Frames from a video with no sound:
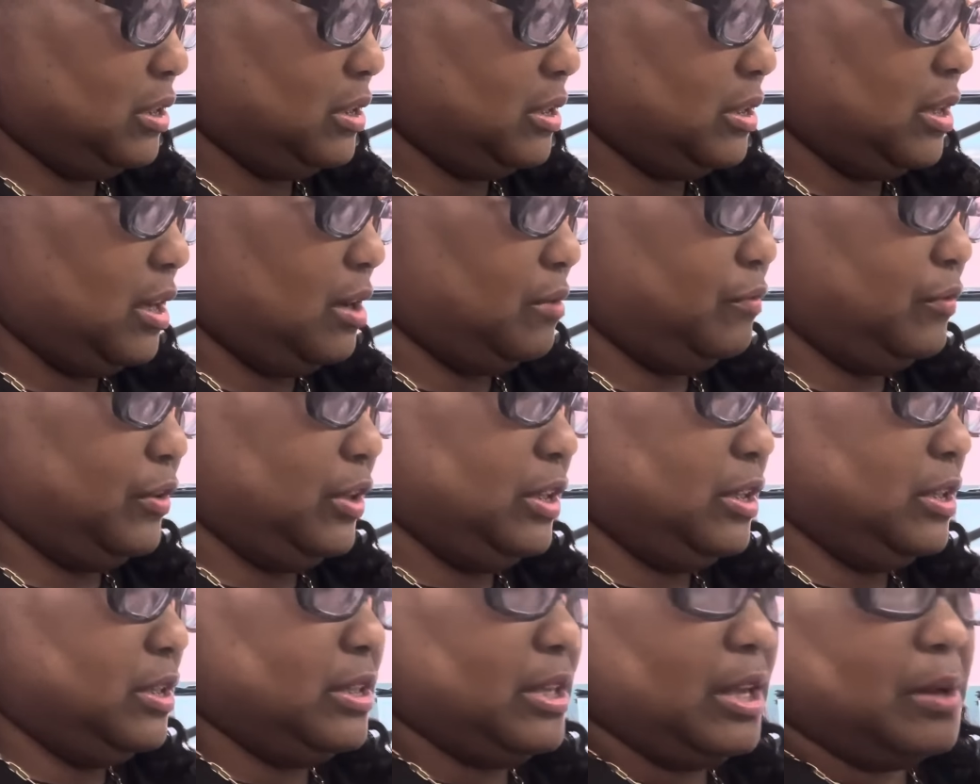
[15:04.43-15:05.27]
stuff
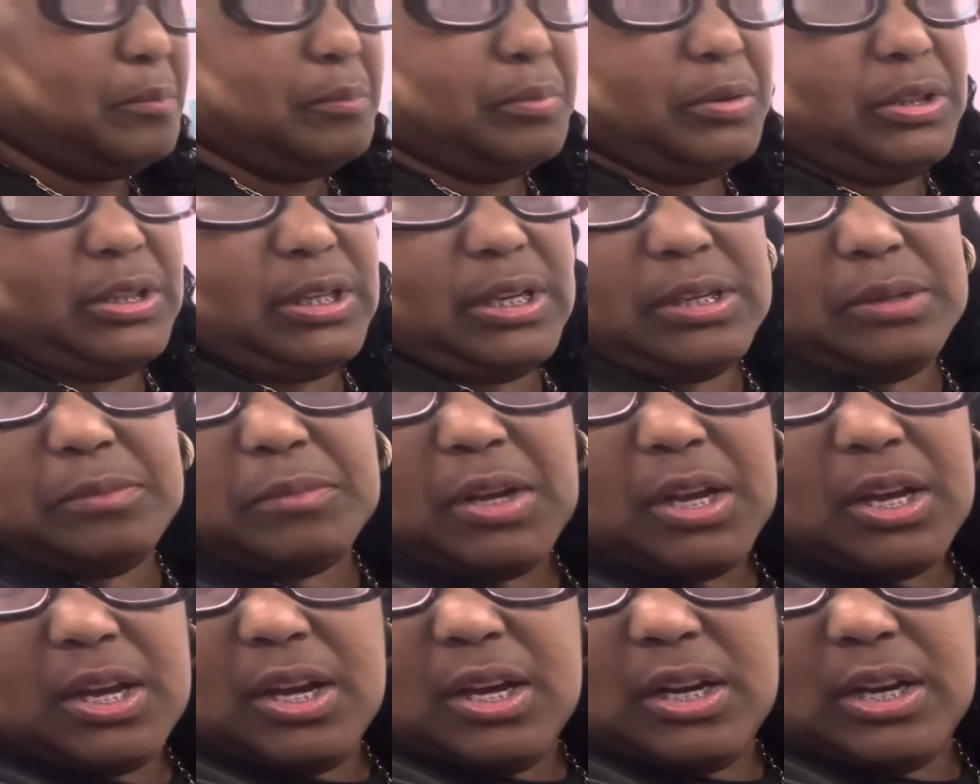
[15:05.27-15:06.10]
is. They put they,
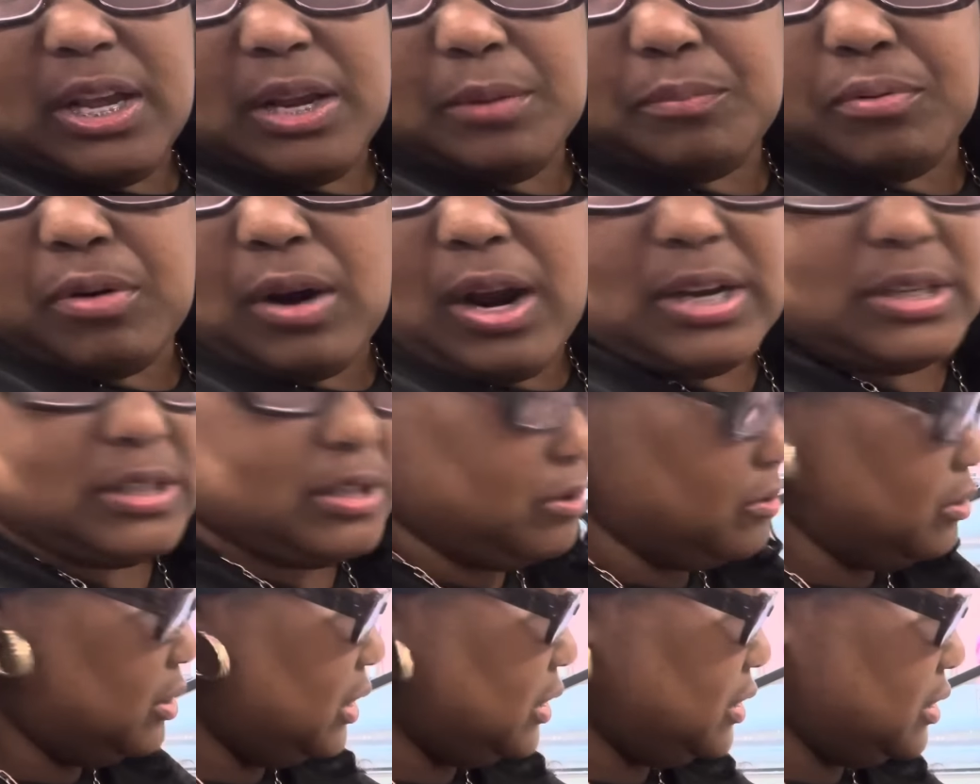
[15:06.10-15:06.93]
they price
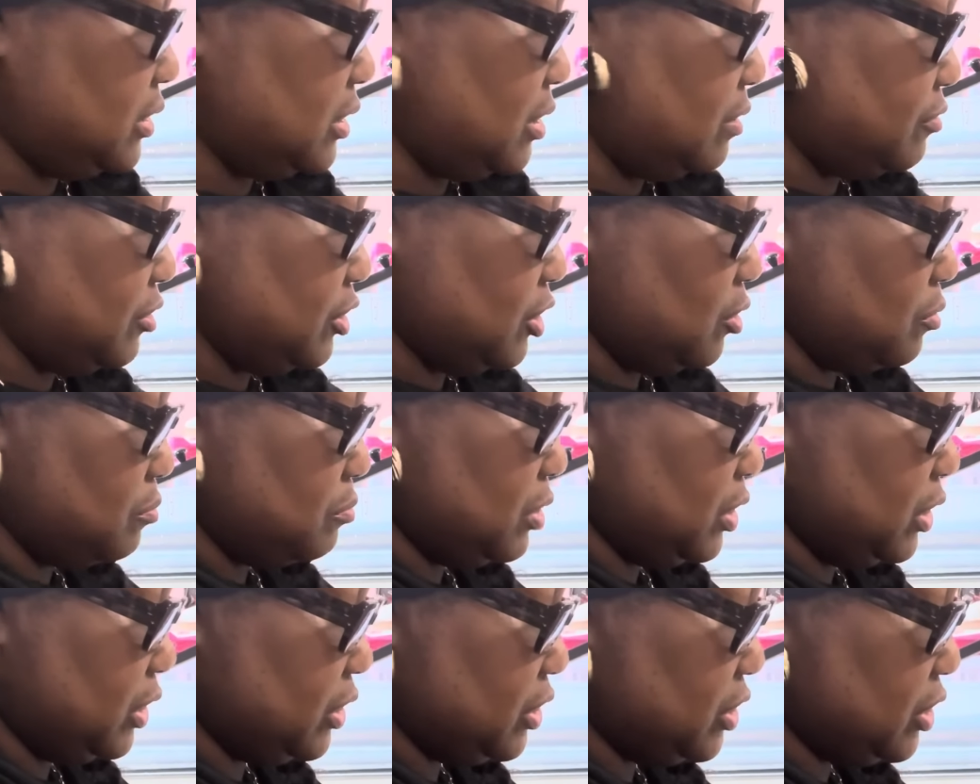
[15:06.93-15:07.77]
on their stuff so
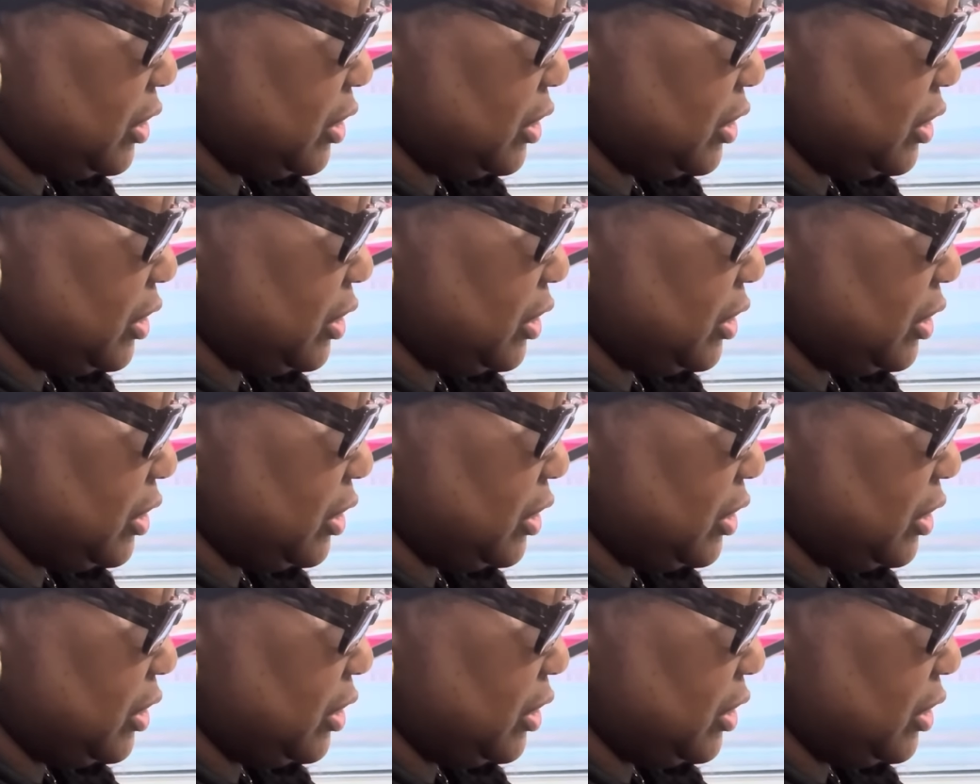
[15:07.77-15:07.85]
much.